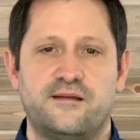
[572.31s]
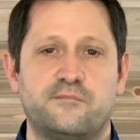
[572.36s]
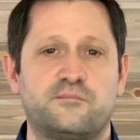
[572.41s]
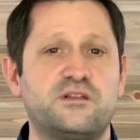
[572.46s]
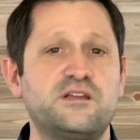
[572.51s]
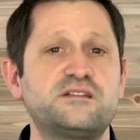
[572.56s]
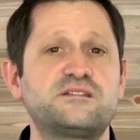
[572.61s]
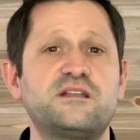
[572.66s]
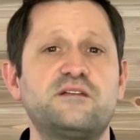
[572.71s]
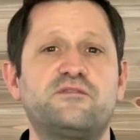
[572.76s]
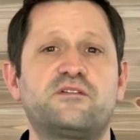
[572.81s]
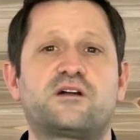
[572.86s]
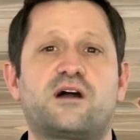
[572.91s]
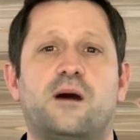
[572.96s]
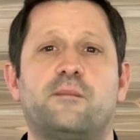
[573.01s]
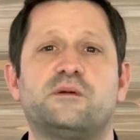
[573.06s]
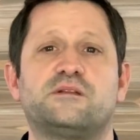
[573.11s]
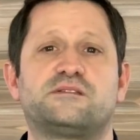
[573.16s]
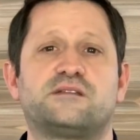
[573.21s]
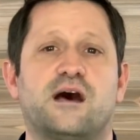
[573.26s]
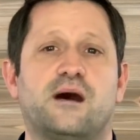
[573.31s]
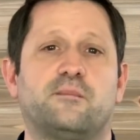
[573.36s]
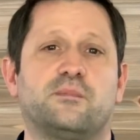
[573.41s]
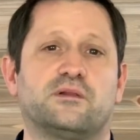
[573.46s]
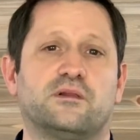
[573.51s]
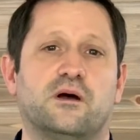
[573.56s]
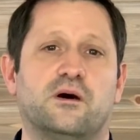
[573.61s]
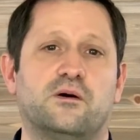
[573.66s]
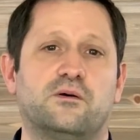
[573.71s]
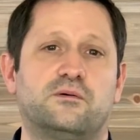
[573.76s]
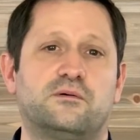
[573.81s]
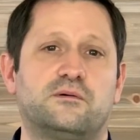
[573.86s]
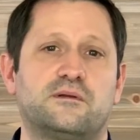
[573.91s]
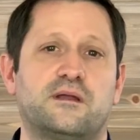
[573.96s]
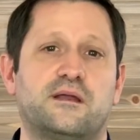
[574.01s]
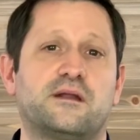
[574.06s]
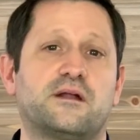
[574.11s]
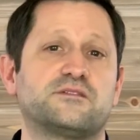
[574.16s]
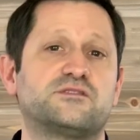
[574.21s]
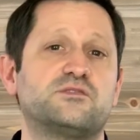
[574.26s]
Please leave a comment down below,
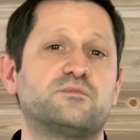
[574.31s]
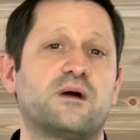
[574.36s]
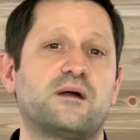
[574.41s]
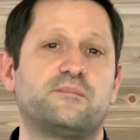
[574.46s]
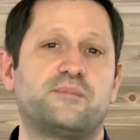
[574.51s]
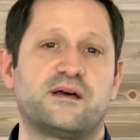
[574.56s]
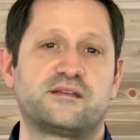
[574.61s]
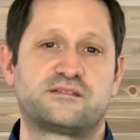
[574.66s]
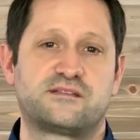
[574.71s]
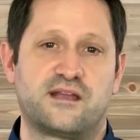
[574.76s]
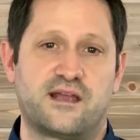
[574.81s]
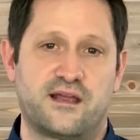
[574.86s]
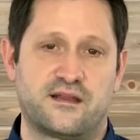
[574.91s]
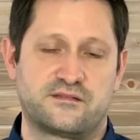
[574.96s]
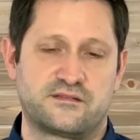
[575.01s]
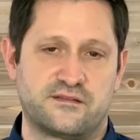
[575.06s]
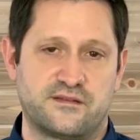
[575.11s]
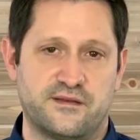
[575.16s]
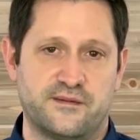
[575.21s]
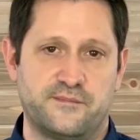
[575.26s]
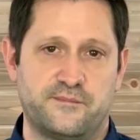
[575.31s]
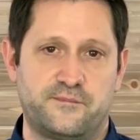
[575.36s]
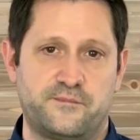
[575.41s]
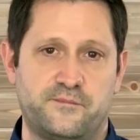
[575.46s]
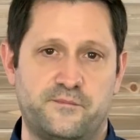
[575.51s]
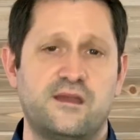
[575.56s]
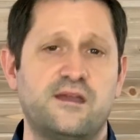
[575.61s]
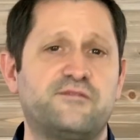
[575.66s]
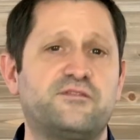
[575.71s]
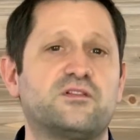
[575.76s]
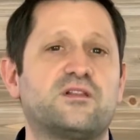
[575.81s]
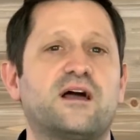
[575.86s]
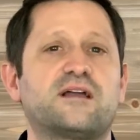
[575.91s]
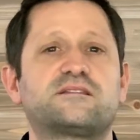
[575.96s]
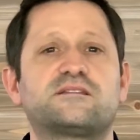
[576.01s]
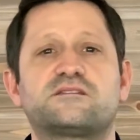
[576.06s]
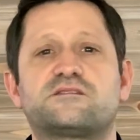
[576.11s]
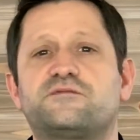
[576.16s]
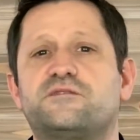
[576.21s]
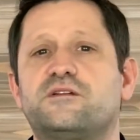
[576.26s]
and I'll do my best to answer them. If you like
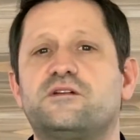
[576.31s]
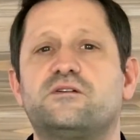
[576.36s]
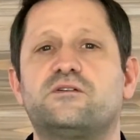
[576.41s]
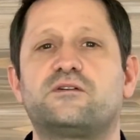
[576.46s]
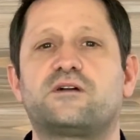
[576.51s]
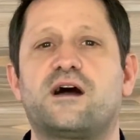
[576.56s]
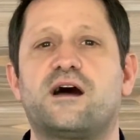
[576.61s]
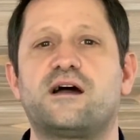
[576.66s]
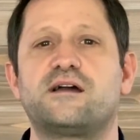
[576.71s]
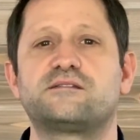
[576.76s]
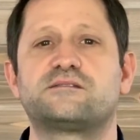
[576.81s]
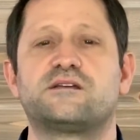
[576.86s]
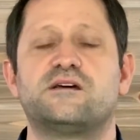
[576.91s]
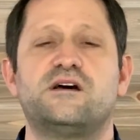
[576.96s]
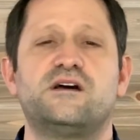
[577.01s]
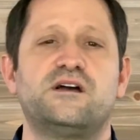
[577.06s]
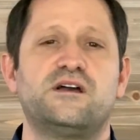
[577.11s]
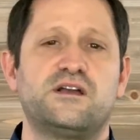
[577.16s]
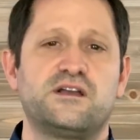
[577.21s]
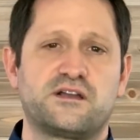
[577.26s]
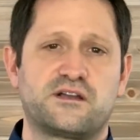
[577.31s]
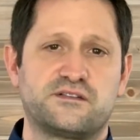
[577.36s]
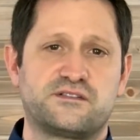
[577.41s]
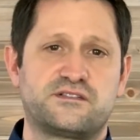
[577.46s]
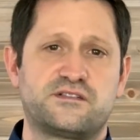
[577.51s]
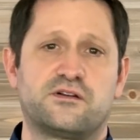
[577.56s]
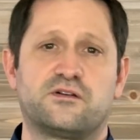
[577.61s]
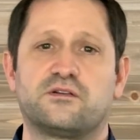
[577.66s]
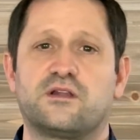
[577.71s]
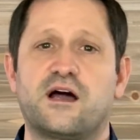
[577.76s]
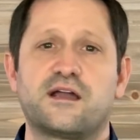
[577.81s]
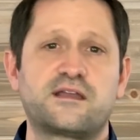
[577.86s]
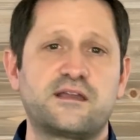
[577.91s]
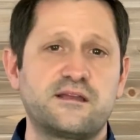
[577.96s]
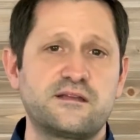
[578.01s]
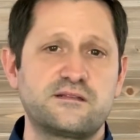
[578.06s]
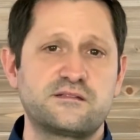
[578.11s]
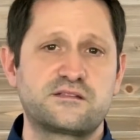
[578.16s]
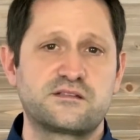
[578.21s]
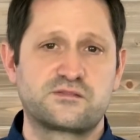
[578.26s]
this video, guys, consider
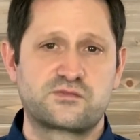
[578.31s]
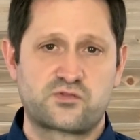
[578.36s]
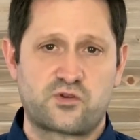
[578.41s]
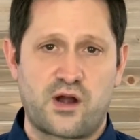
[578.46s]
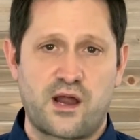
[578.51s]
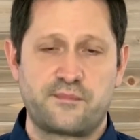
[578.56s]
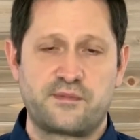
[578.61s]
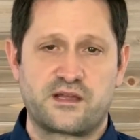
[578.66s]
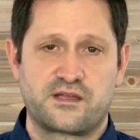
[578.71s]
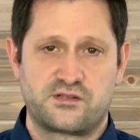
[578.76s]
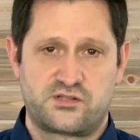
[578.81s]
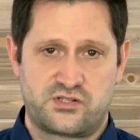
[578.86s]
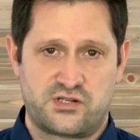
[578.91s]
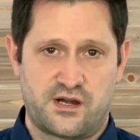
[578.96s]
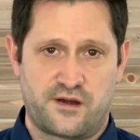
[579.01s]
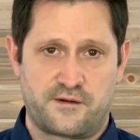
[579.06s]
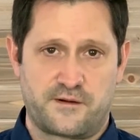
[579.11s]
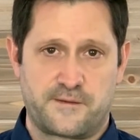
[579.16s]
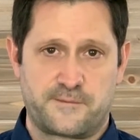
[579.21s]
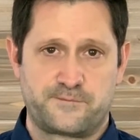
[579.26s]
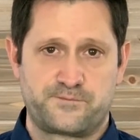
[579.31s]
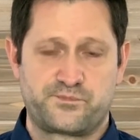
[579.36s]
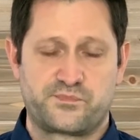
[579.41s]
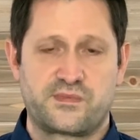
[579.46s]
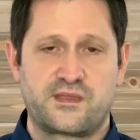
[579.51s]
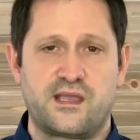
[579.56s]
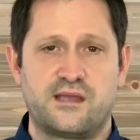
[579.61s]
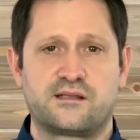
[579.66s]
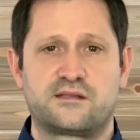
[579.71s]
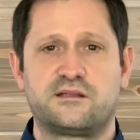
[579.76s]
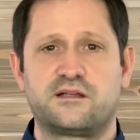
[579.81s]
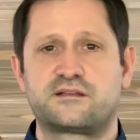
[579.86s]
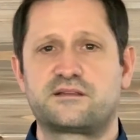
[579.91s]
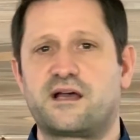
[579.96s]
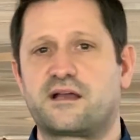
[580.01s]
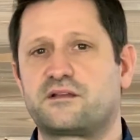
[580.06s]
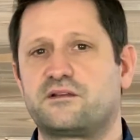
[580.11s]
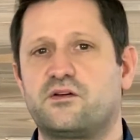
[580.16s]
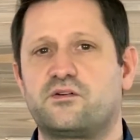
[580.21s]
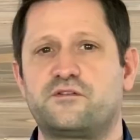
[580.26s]
liking, subscribing, and sharing, and click
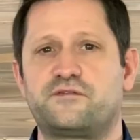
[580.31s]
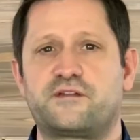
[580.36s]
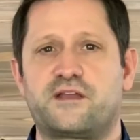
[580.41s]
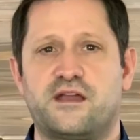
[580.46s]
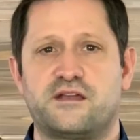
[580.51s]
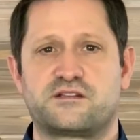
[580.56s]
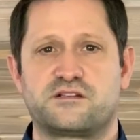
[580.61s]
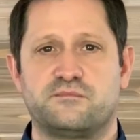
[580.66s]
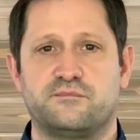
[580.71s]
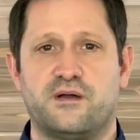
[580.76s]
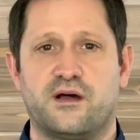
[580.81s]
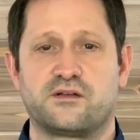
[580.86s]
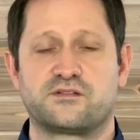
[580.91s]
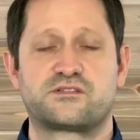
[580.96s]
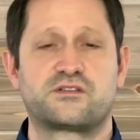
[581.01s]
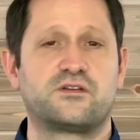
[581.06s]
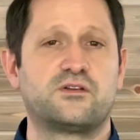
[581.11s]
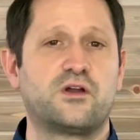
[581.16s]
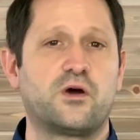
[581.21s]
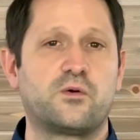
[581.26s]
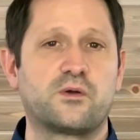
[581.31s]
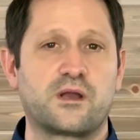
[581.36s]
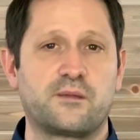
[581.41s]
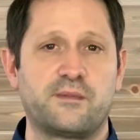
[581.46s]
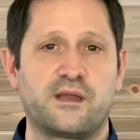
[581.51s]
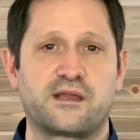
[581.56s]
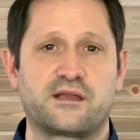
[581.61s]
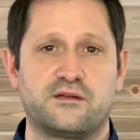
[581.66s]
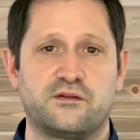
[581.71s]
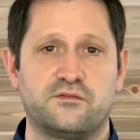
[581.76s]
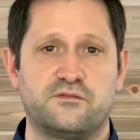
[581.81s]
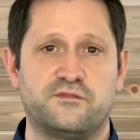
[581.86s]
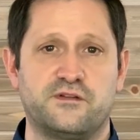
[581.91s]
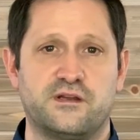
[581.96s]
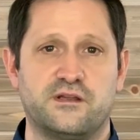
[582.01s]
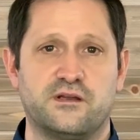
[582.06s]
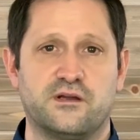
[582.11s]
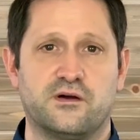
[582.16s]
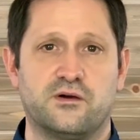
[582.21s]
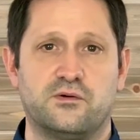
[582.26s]
that notification bell so you know when I make a new
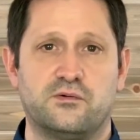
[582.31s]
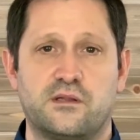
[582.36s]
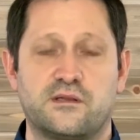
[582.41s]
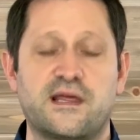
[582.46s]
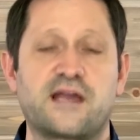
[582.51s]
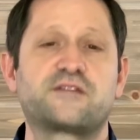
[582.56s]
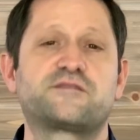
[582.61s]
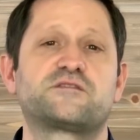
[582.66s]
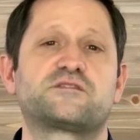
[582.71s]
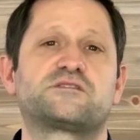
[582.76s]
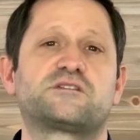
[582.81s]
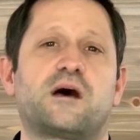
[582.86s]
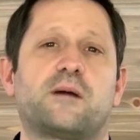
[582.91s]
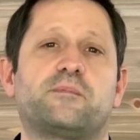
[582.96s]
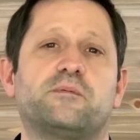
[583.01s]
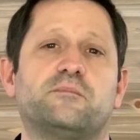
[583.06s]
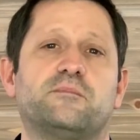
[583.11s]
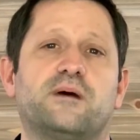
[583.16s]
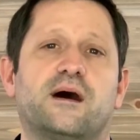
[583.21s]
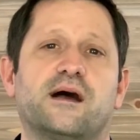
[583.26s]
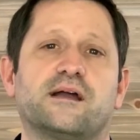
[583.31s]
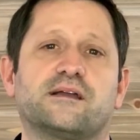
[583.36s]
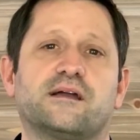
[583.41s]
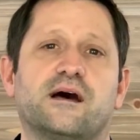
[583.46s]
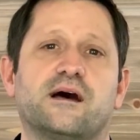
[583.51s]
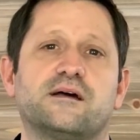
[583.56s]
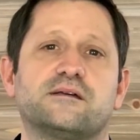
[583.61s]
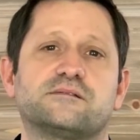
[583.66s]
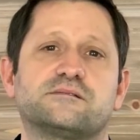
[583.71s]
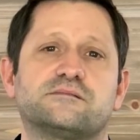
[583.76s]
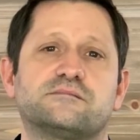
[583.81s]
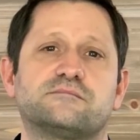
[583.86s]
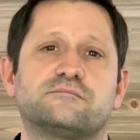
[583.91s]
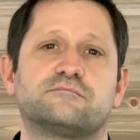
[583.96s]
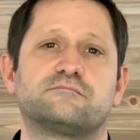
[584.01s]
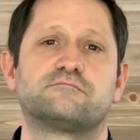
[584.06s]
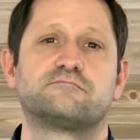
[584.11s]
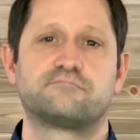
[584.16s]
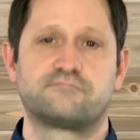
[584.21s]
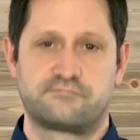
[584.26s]
video. Thanks for stopping by, guys.
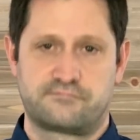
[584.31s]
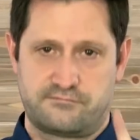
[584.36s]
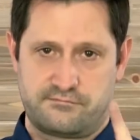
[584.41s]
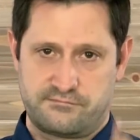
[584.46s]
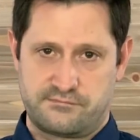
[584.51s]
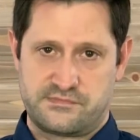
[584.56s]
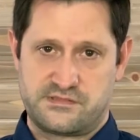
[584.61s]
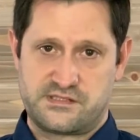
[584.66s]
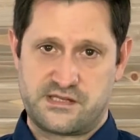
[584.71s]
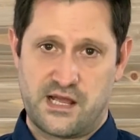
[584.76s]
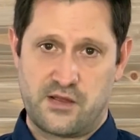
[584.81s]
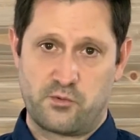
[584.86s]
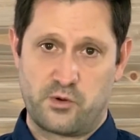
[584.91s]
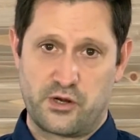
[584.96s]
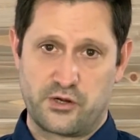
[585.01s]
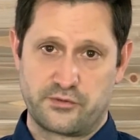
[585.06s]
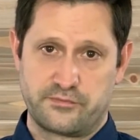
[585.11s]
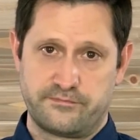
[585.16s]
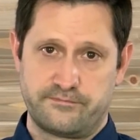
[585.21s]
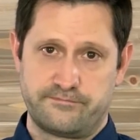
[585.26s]
Stay weird.